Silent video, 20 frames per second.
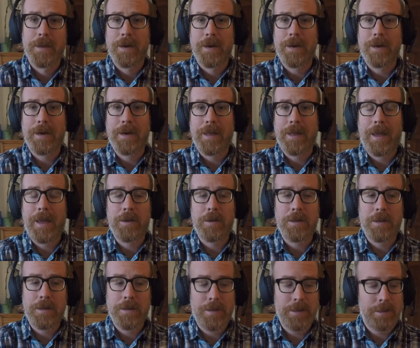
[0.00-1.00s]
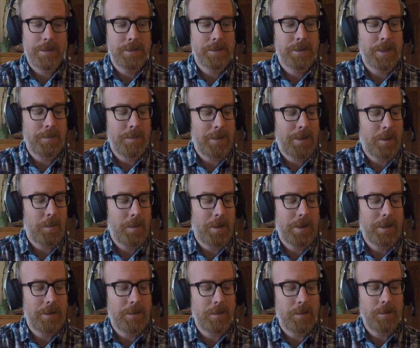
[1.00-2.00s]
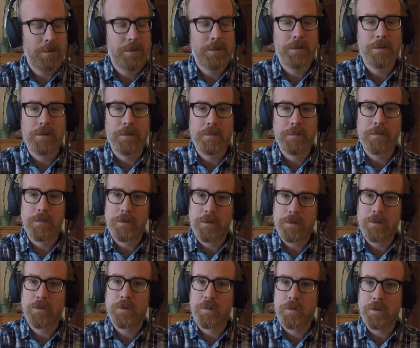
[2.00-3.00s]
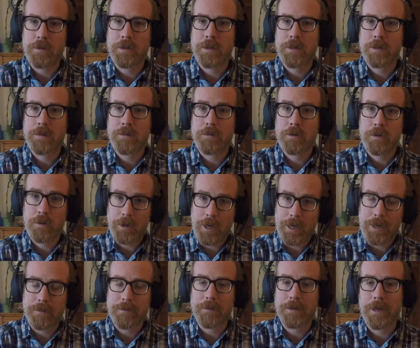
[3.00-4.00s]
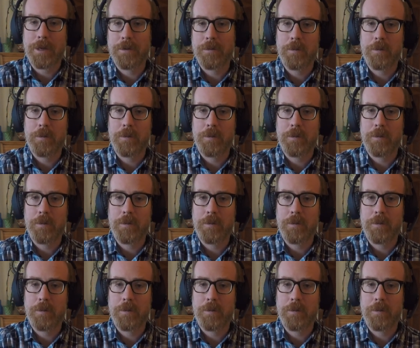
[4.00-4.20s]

Uh, and this is something that we can do to use music creatively.